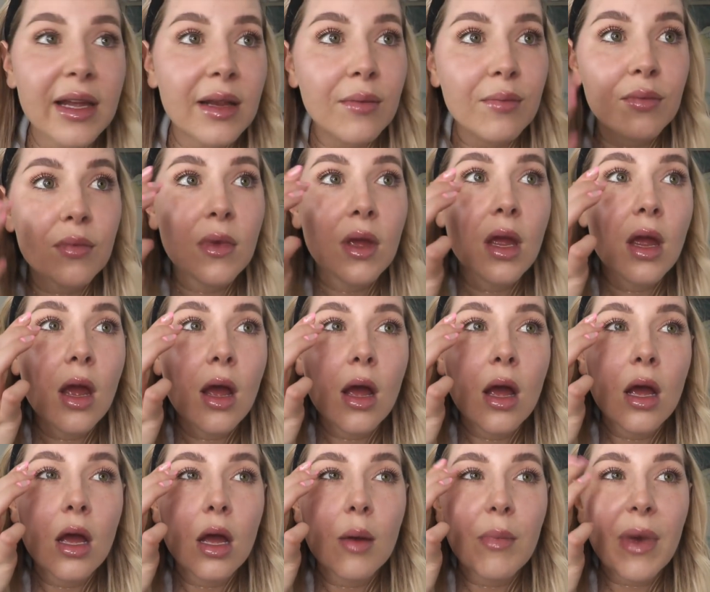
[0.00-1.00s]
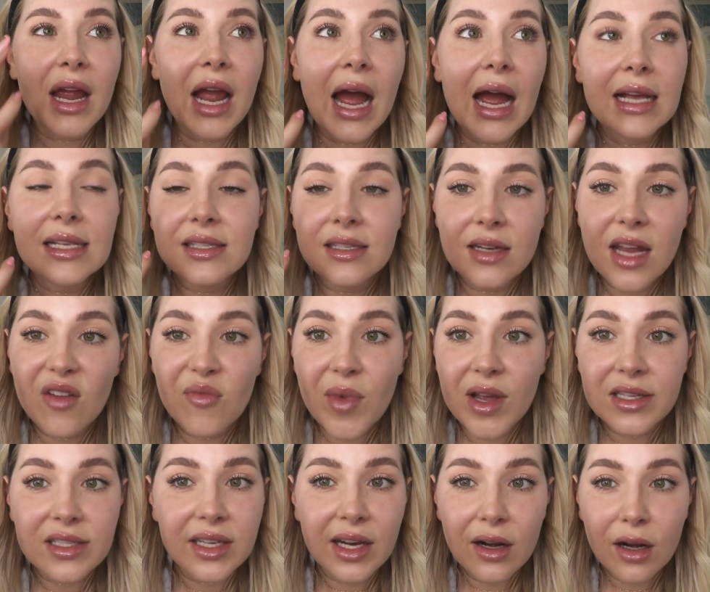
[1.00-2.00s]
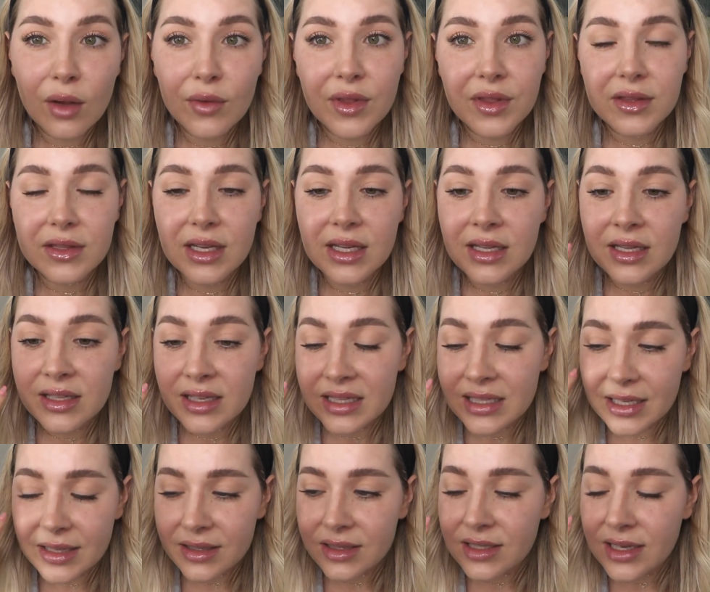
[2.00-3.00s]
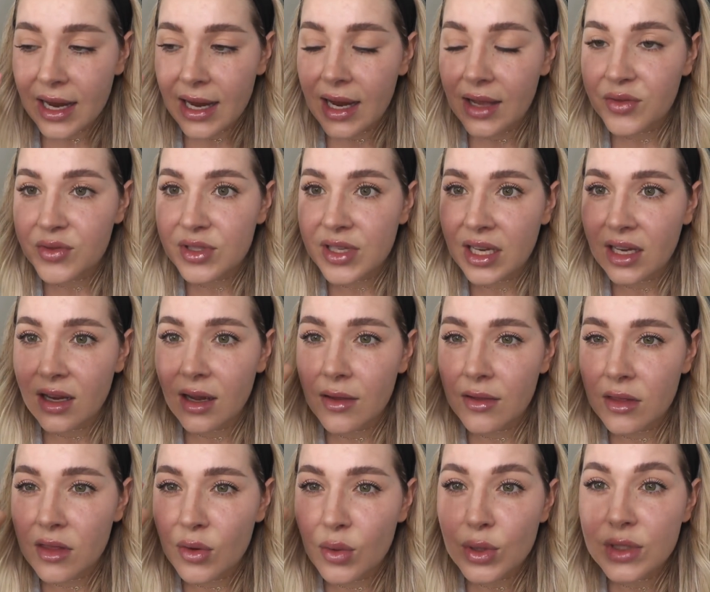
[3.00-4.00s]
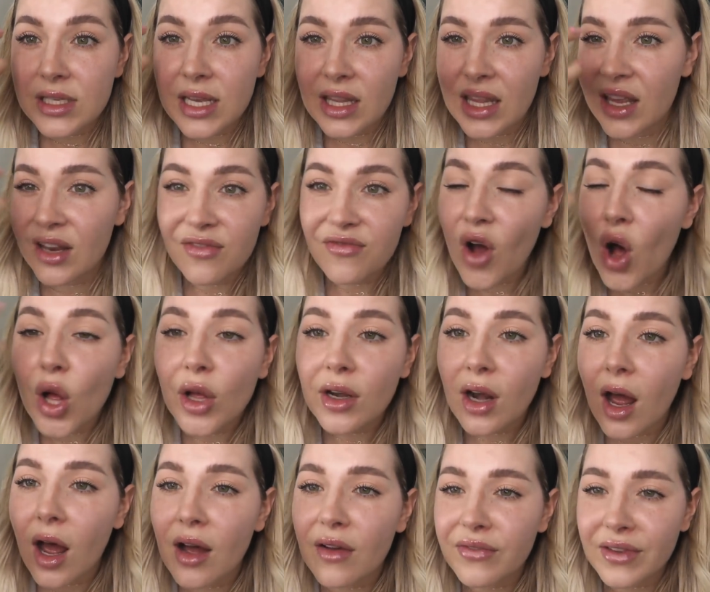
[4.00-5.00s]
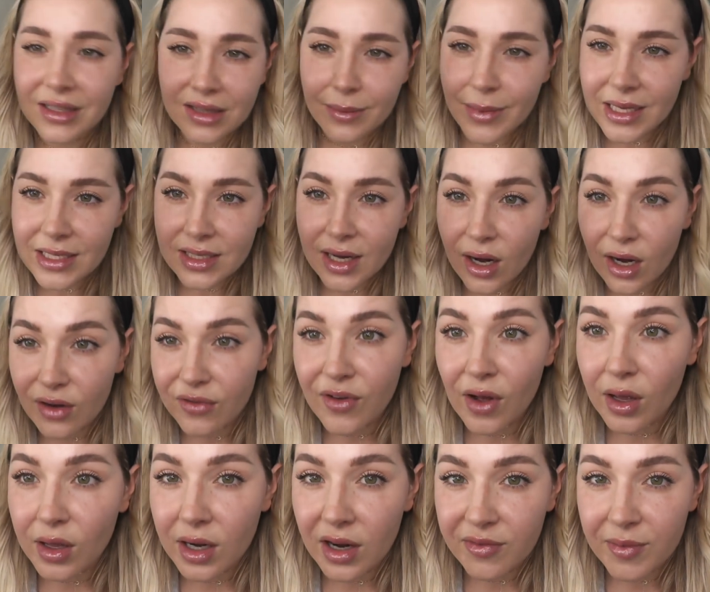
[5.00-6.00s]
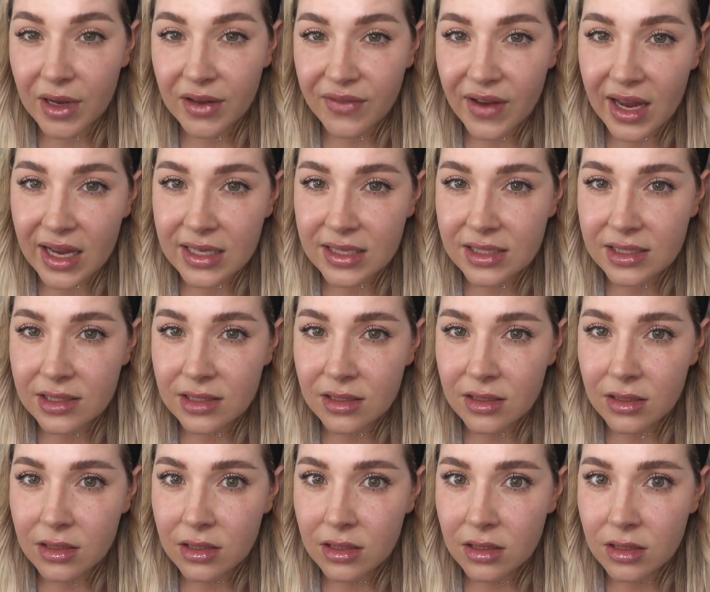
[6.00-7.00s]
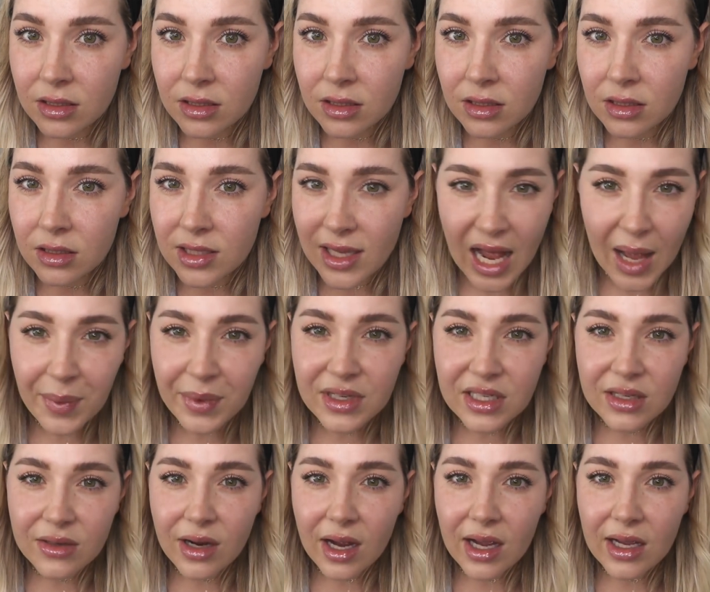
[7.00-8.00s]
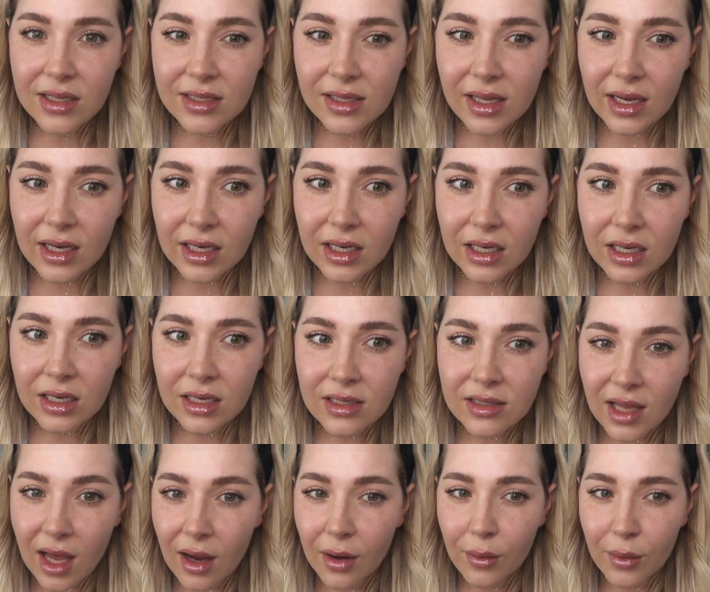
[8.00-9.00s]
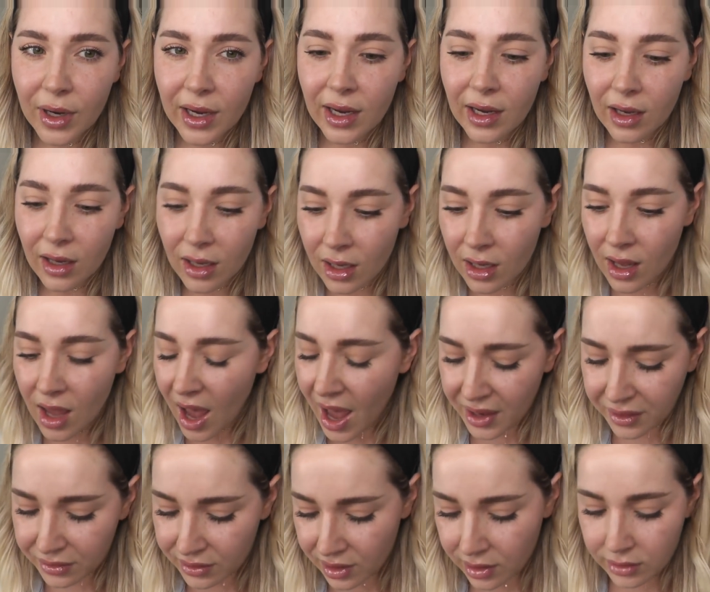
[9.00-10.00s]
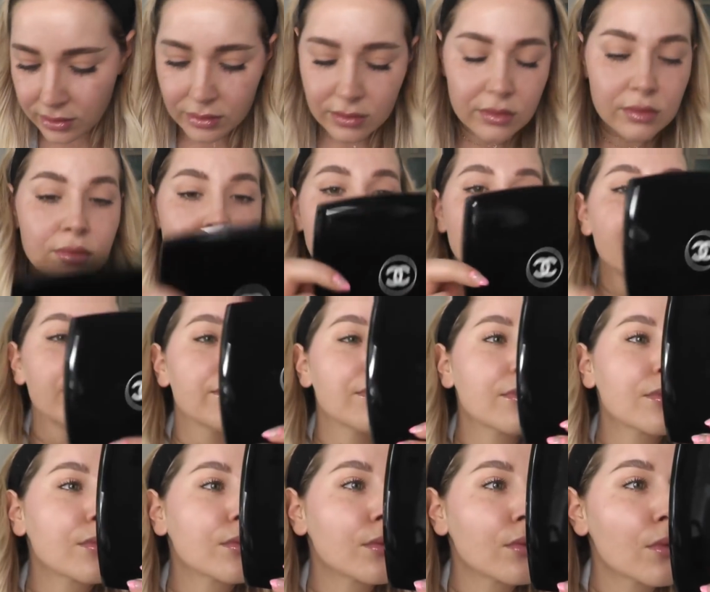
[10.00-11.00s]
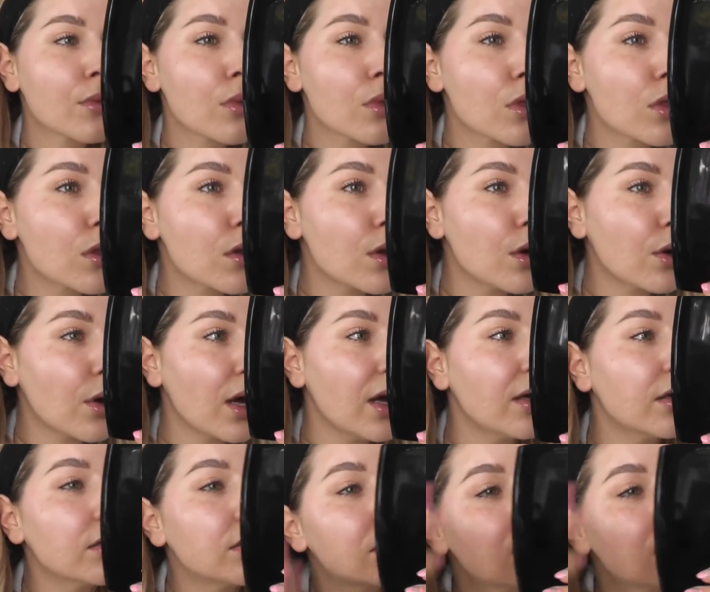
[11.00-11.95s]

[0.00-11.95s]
like my eyes didn't have mascara and at the end of the day I was like there was like they had fallen off like the mascara had fallen off my face does that happen to you guys like is that why I don't know okay